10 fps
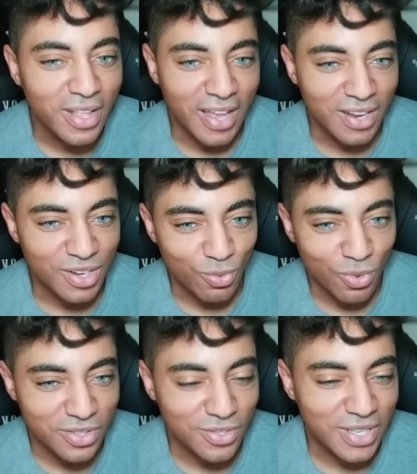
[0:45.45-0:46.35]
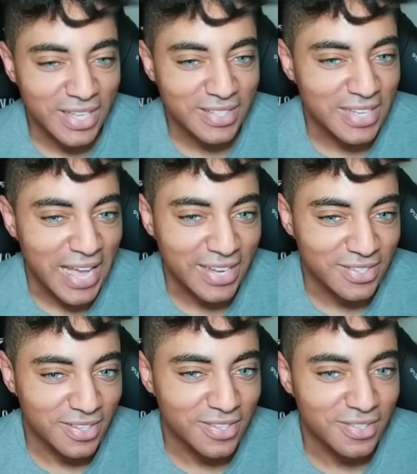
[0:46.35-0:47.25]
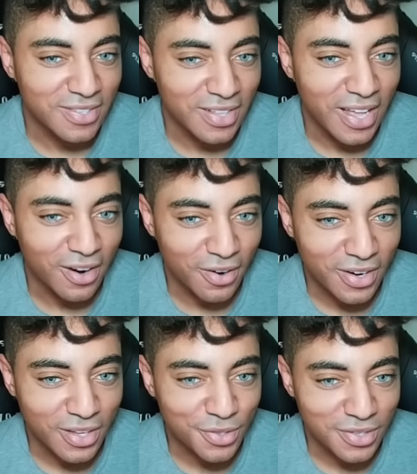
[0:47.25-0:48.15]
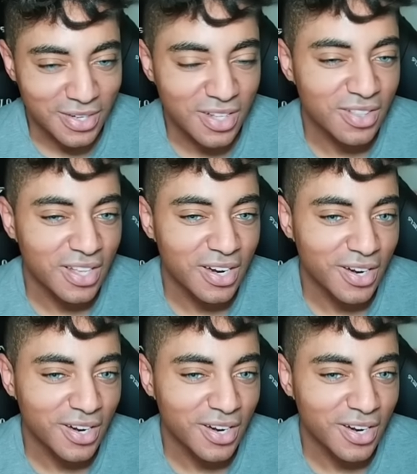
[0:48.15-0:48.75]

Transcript: And once you get taxes that are included in there,